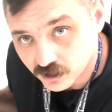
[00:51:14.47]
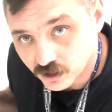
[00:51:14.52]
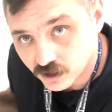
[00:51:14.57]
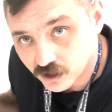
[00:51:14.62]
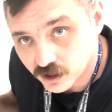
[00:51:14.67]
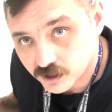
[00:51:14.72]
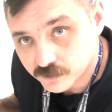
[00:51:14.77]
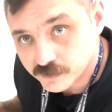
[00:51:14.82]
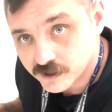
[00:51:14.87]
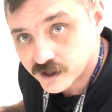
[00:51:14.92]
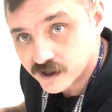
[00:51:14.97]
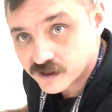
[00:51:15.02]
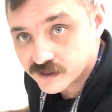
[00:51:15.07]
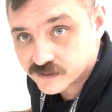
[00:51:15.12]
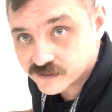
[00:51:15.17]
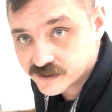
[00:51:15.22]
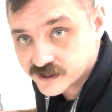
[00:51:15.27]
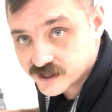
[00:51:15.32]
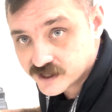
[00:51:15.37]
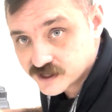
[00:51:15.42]
arm.
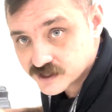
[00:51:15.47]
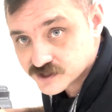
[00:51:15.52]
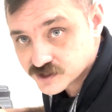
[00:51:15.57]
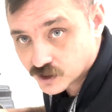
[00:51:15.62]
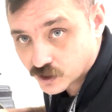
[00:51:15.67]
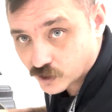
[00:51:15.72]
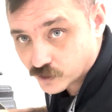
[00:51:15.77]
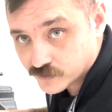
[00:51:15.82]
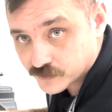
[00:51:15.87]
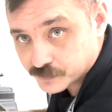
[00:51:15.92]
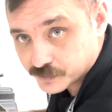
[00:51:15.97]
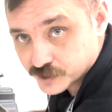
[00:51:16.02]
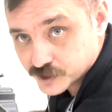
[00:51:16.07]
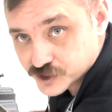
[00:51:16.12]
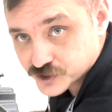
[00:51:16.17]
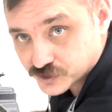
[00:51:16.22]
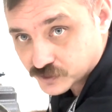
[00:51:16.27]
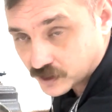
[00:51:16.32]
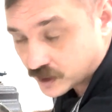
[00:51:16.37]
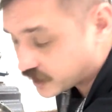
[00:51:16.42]
These are the
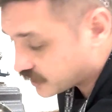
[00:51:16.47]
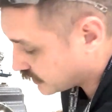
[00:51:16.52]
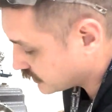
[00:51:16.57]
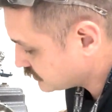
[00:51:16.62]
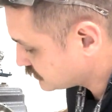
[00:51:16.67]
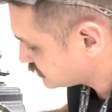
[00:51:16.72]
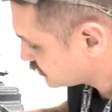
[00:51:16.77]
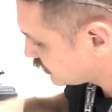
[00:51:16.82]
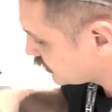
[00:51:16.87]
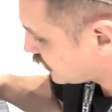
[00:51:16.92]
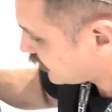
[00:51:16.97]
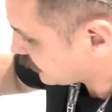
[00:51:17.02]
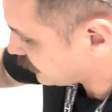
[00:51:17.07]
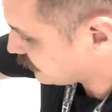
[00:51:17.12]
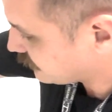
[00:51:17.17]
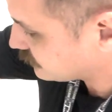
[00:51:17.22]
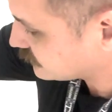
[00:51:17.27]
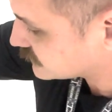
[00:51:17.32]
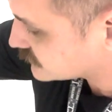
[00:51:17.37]
push rods, and in the